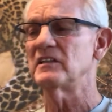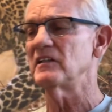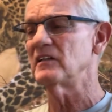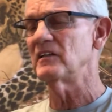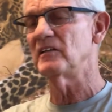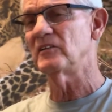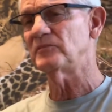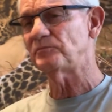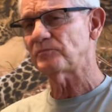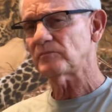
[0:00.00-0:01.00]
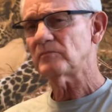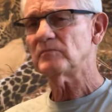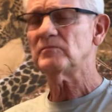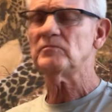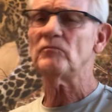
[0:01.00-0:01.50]
you know,
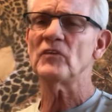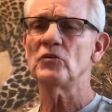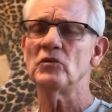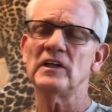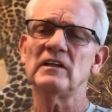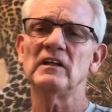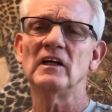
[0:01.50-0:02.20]
when